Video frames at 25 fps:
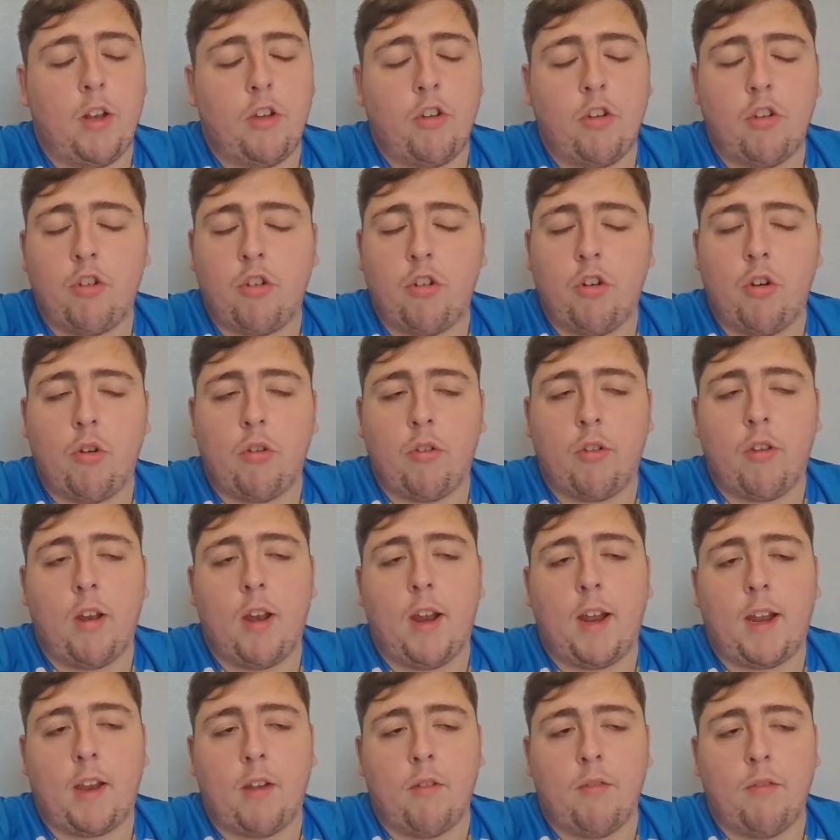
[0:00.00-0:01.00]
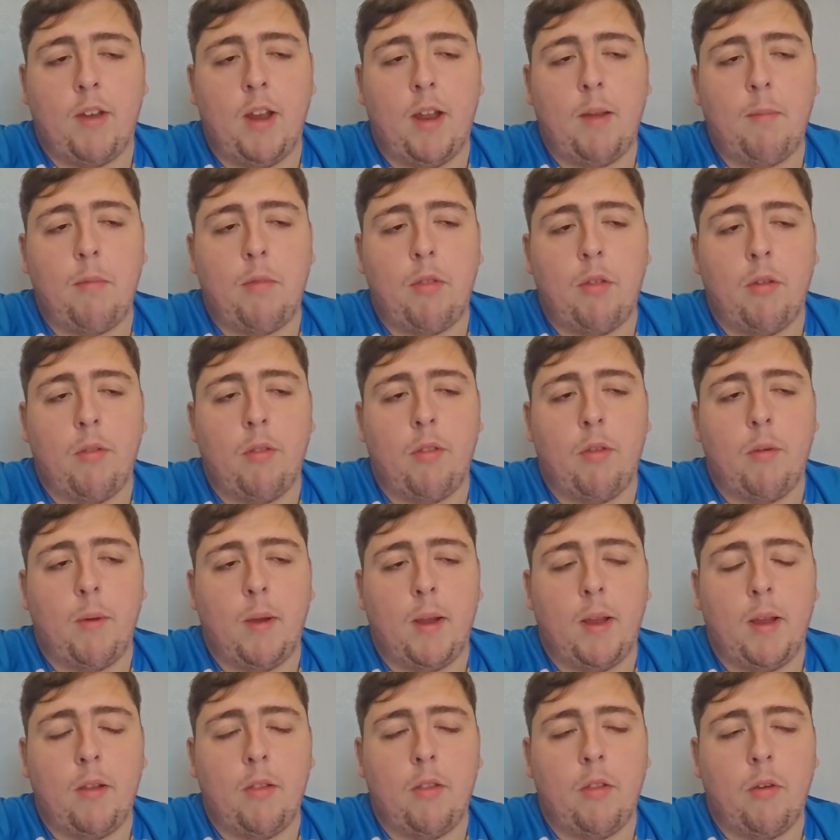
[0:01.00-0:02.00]
Just shows the lack of depth
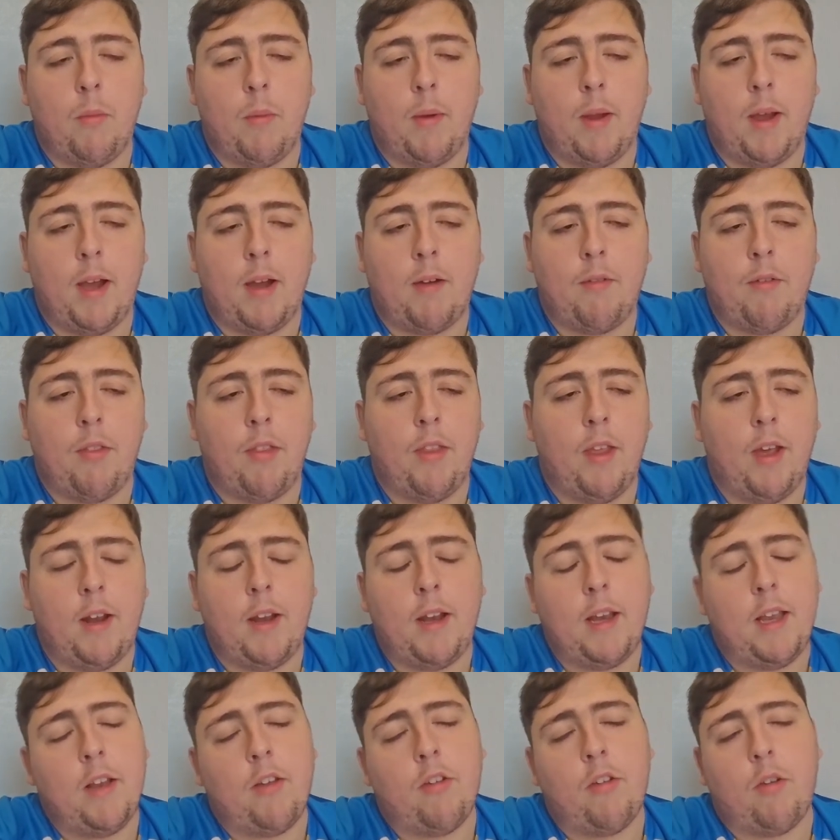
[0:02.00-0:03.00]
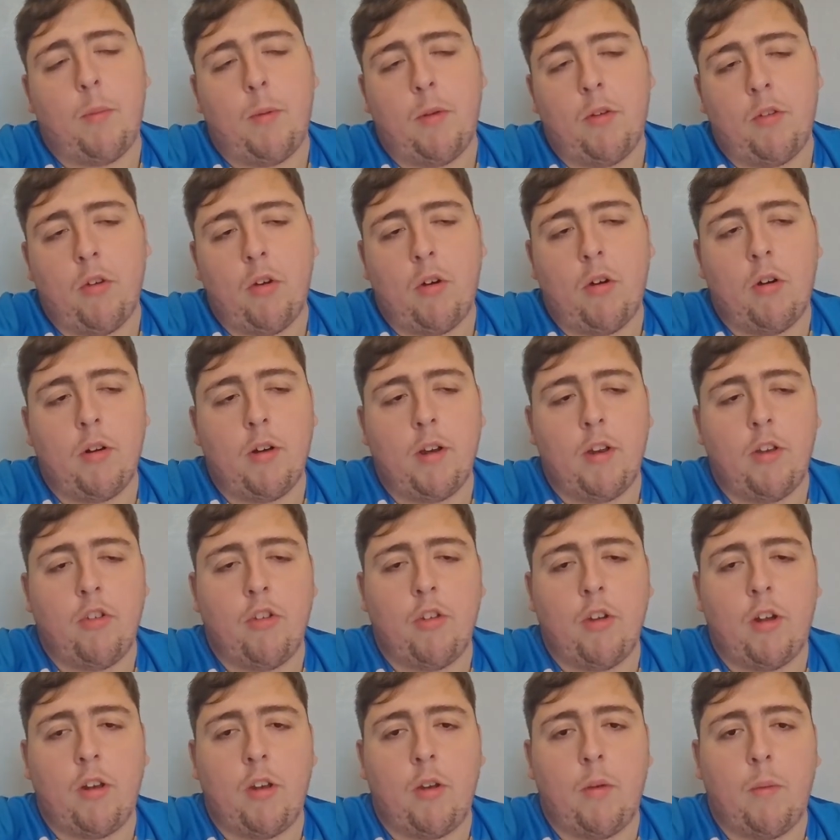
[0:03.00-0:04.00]
that we have, and that needs to be sorted in
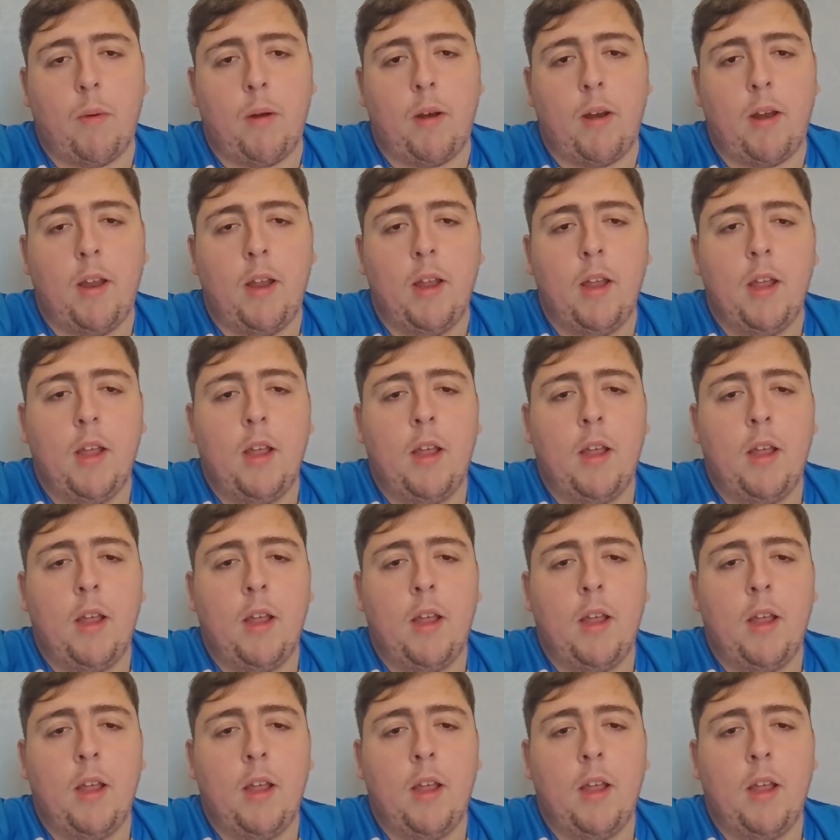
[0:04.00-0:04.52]
January.